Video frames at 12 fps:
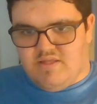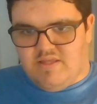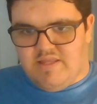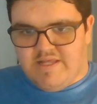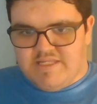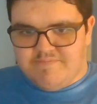
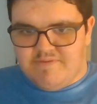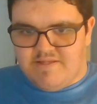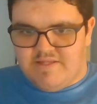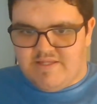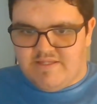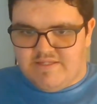
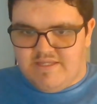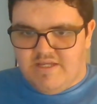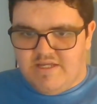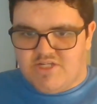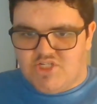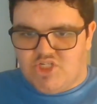Thank you
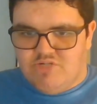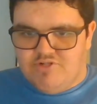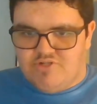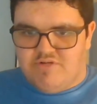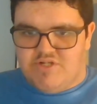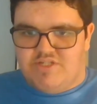guys so much
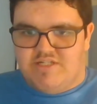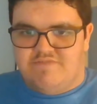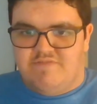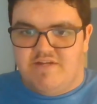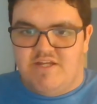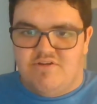for watching this
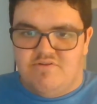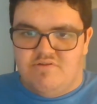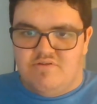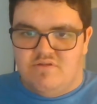video.